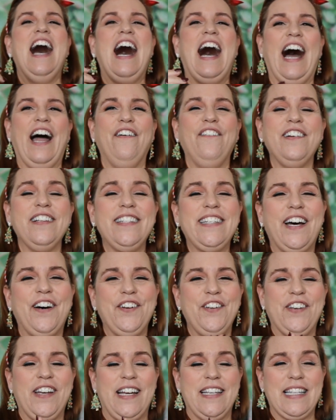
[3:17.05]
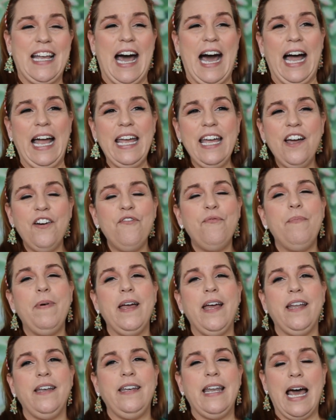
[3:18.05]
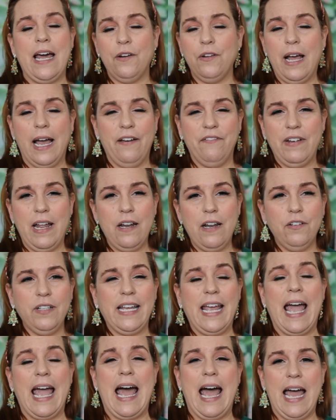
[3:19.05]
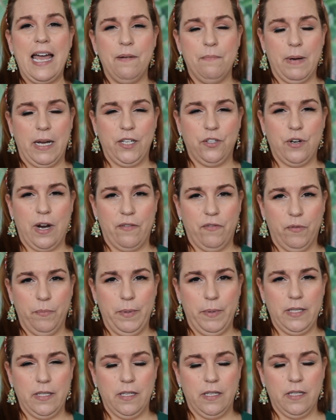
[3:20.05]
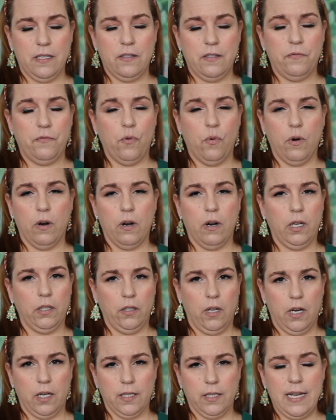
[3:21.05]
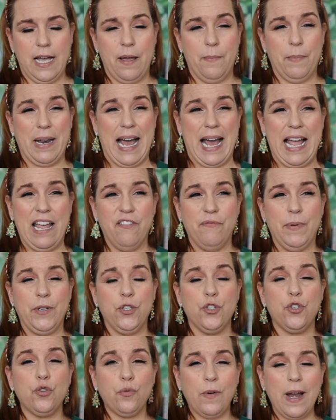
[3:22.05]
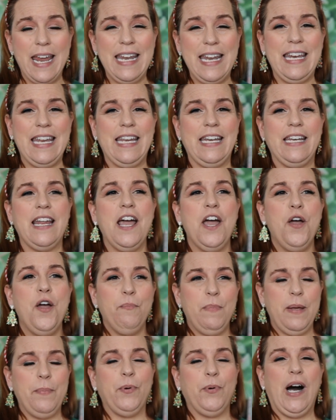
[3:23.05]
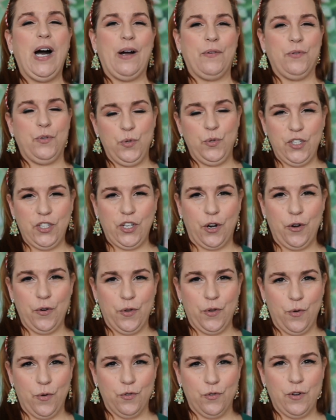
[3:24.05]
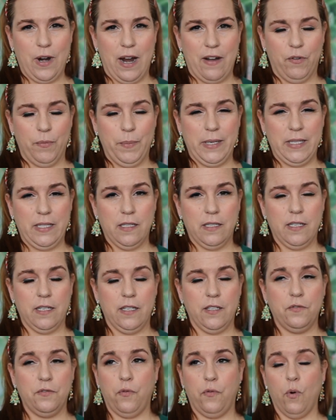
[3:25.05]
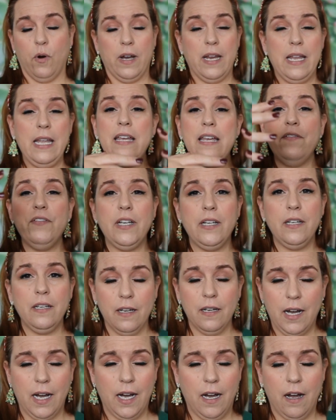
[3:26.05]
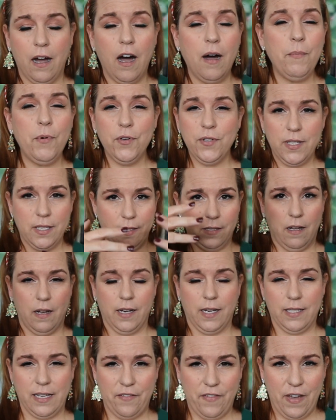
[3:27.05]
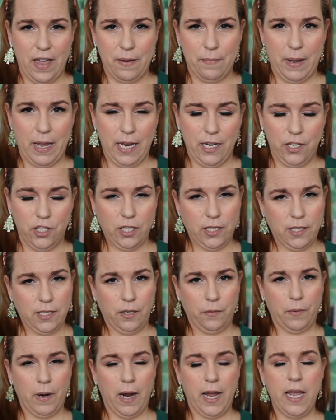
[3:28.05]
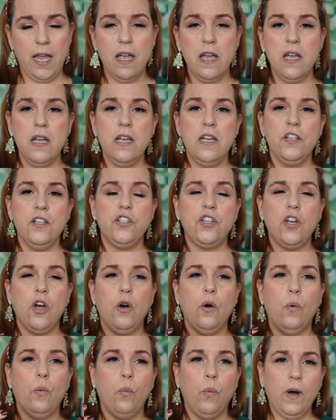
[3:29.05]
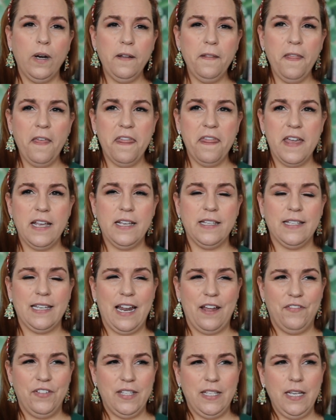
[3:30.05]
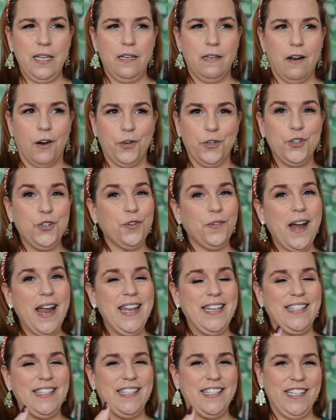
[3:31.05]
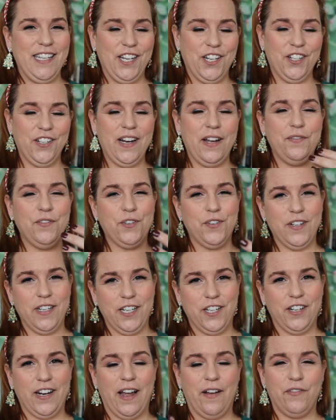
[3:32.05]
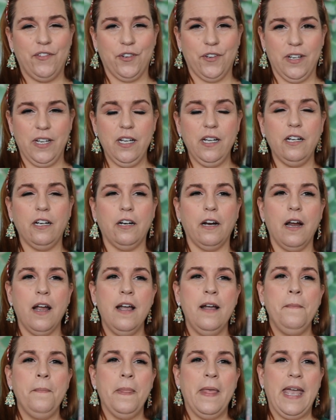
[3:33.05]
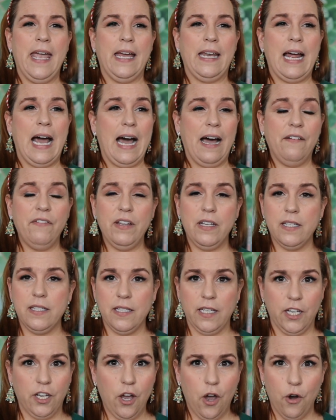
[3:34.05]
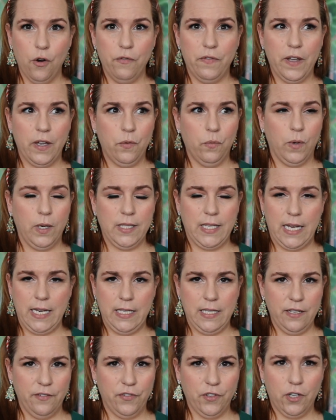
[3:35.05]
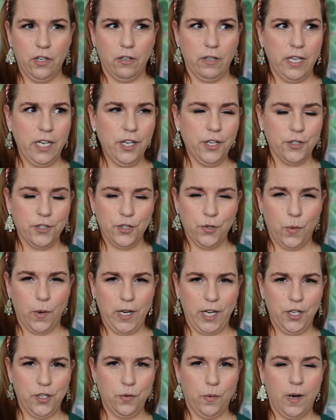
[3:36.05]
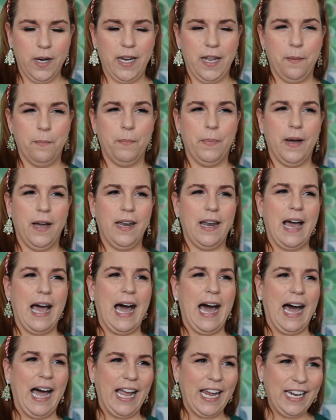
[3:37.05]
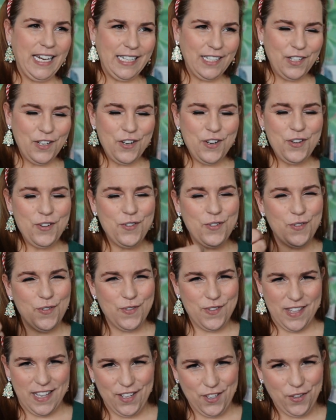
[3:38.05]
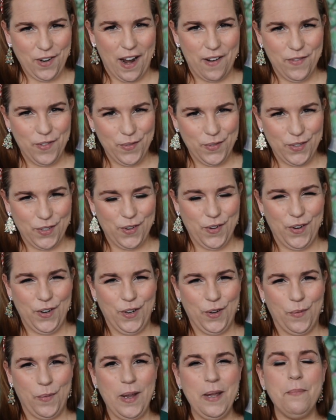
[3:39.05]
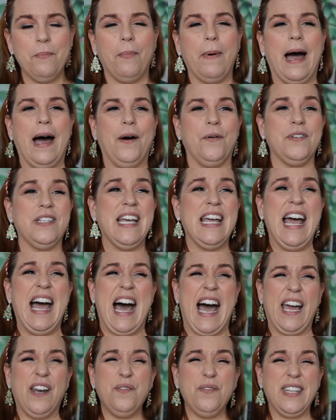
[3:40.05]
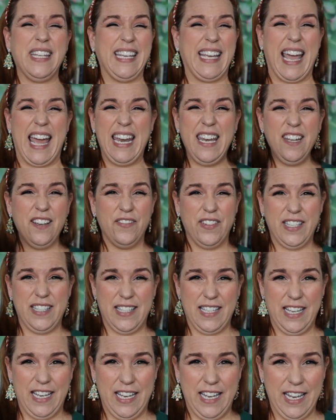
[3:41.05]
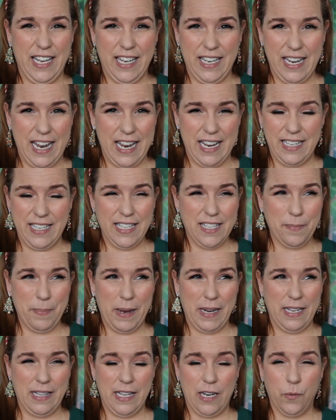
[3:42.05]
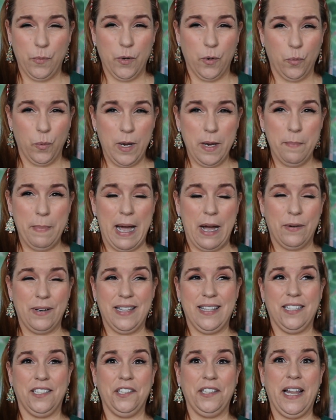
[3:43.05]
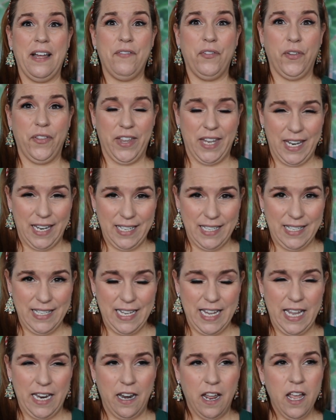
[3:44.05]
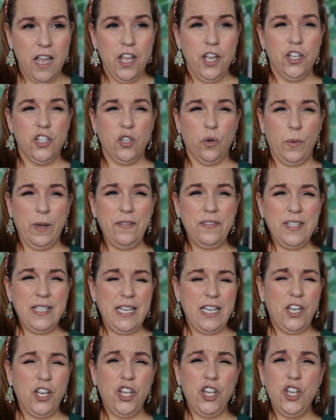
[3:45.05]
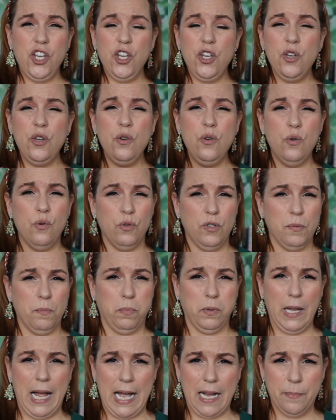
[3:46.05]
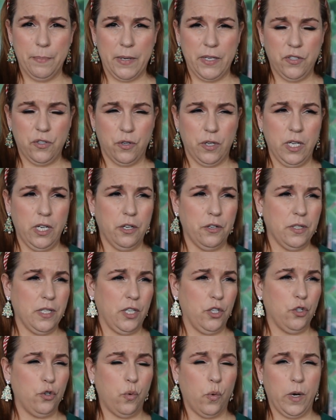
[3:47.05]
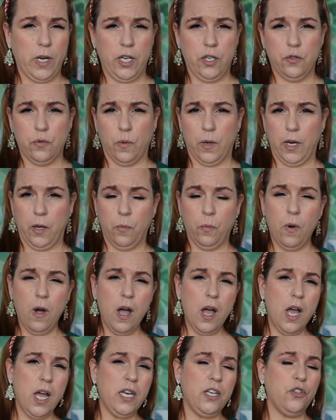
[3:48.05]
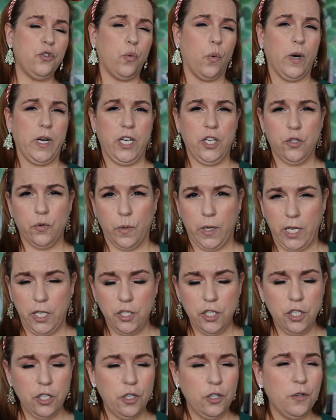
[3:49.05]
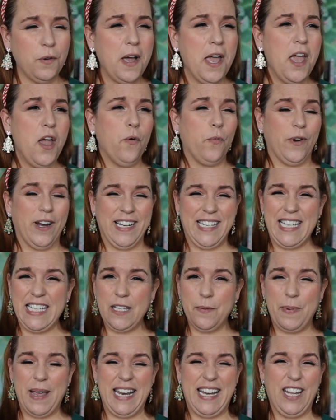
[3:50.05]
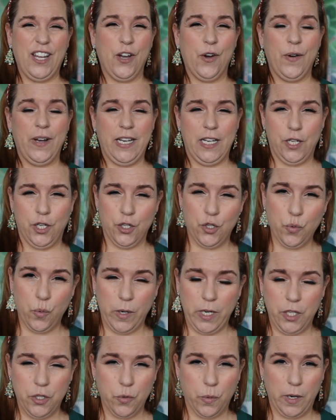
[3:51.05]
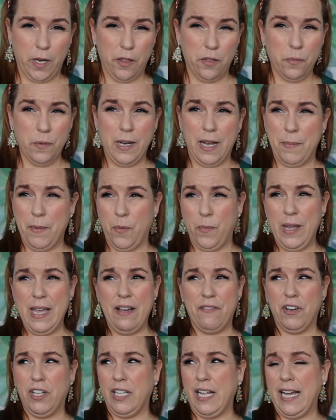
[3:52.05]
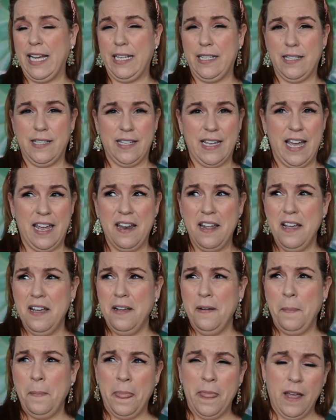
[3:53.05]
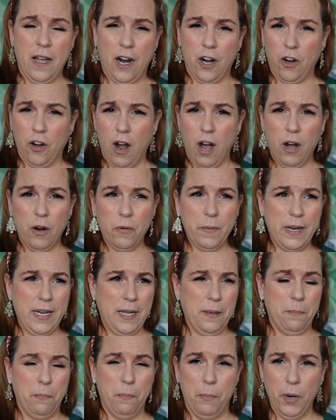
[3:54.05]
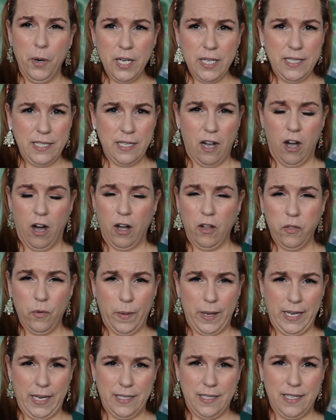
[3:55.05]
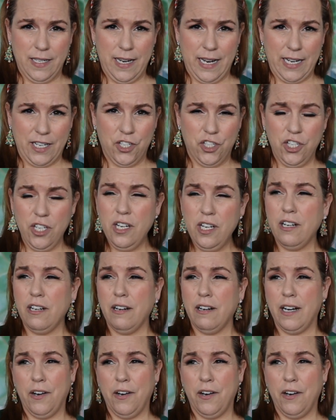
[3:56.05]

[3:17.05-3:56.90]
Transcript: I will tell you guys, I've not only had my travel business for a long time, but I have been training people how to start their own travel businesses for even almost as long as I've had my agency, right? So one of the things that I've seen are trends year after year after year. And obviously COVID was a difficult year, 2020, but I knew that travel was going to rebound. I don't think any of us anticipated that it would rebound at the level that it did. So we've seen huge blockbuster years in 2021, 2022. We're anticipating going into 2023. I mean, we have clients that are already booked all the way into next year.